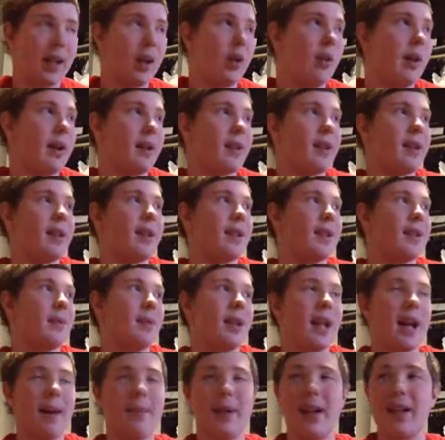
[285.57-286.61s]
oh, I think this will
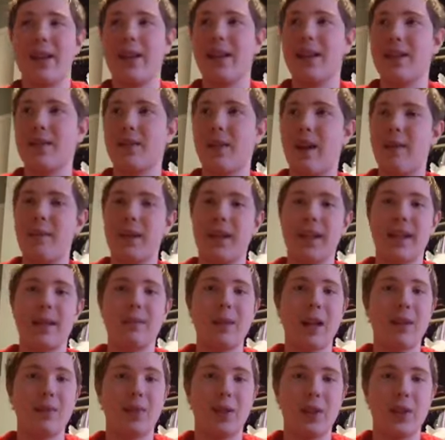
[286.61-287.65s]
happen. I think this will happen because I'm
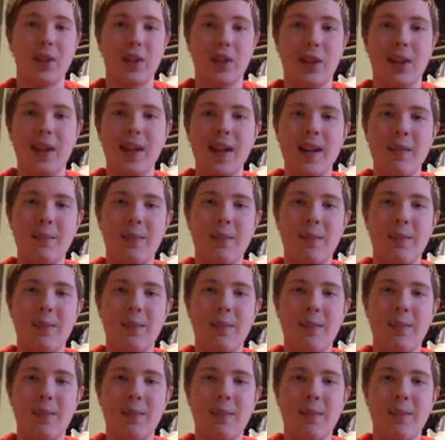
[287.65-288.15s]
not really sure.